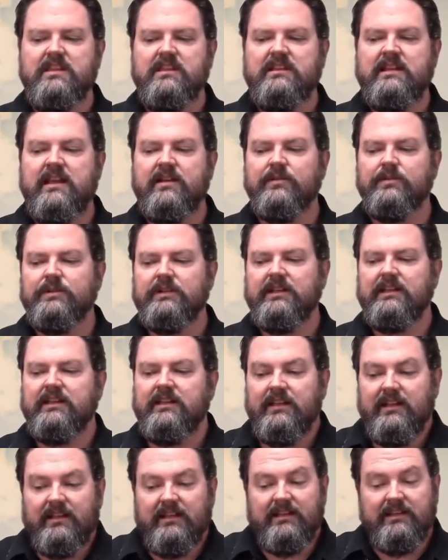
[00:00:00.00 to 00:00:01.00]
Now,
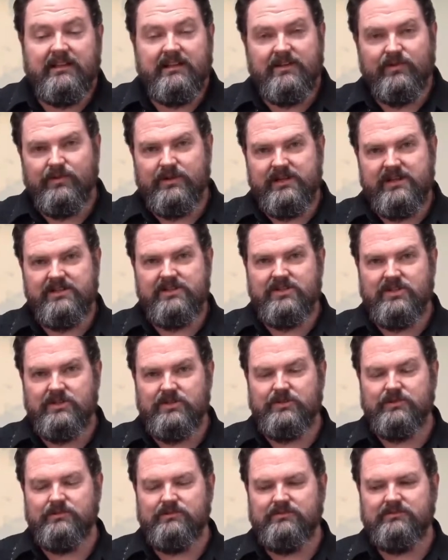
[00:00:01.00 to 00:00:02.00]
according
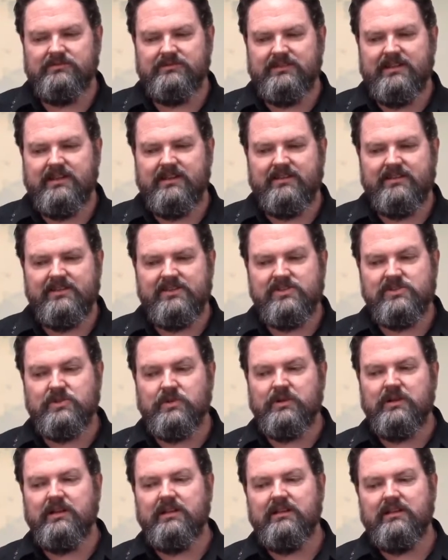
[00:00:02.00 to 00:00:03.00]
to uh, the
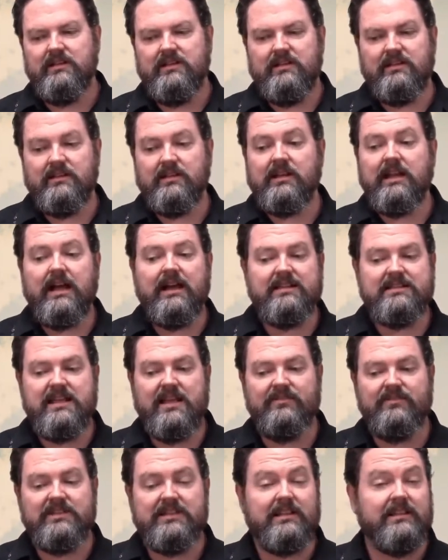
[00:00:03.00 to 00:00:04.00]
story, uh, the gods
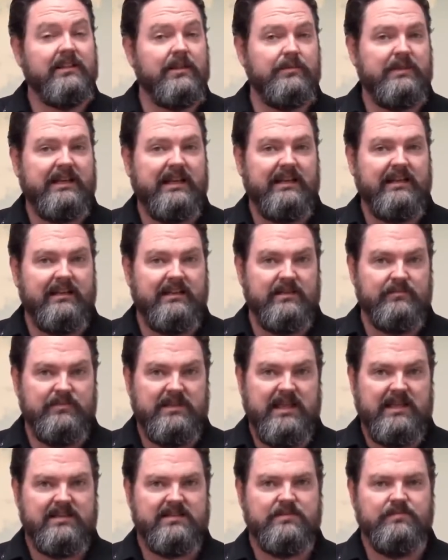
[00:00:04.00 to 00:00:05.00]
haven't eliminated them
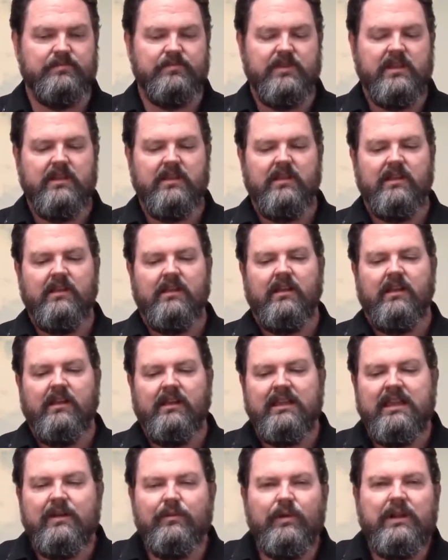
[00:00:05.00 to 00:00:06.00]
yet.
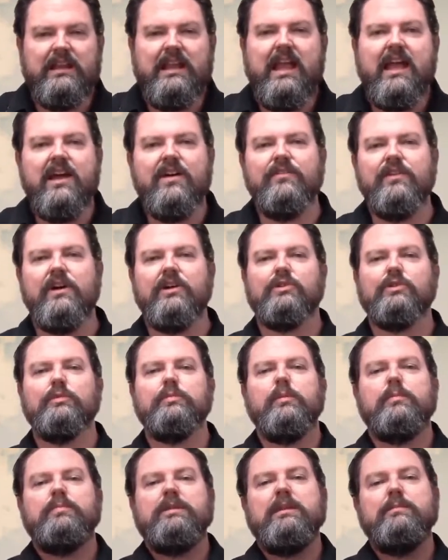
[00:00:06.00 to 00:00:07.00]
Yet when you have a
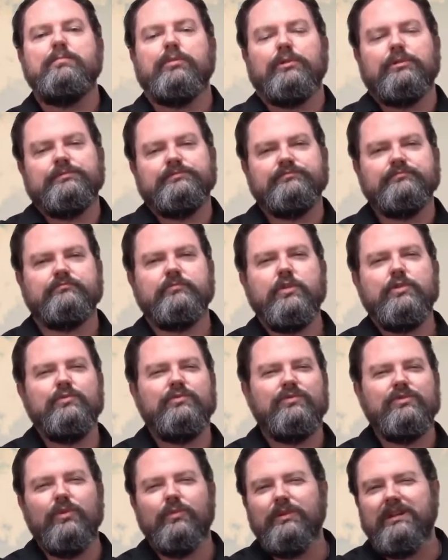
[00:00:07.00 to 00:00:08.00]
group of people
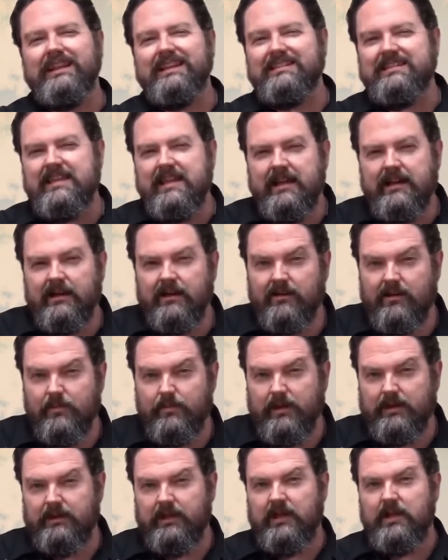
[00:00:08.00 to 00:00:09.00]
who don't really care
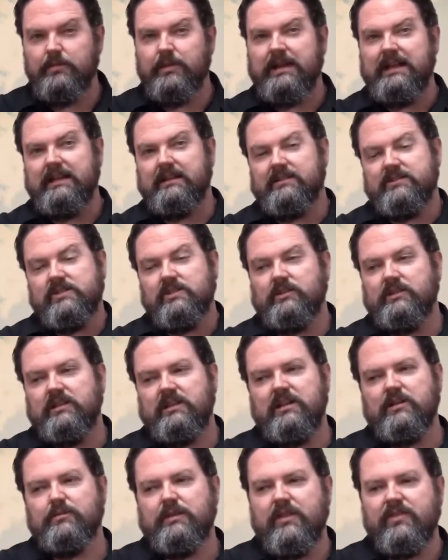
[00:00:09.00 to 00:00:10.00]
about anybody else, they only
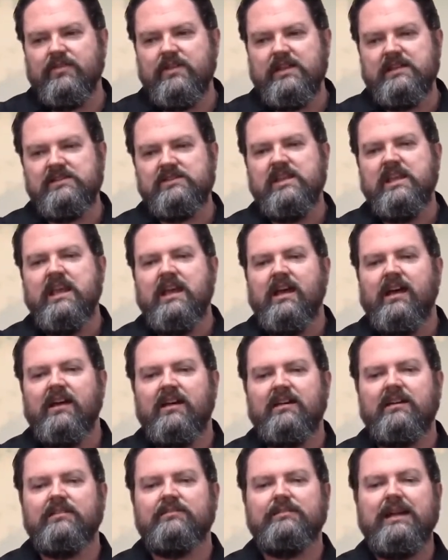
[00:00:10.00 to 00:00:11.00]
care about things,
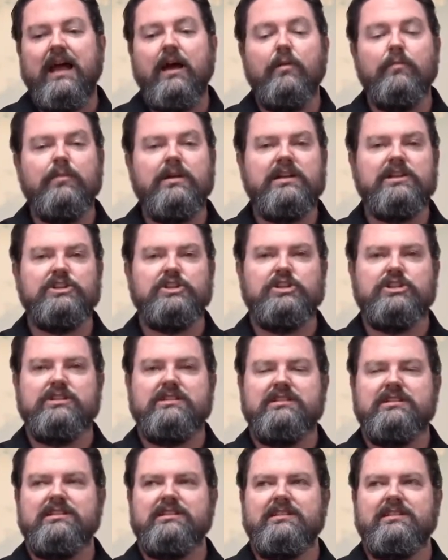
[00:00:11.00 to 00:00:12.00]
uh, how much,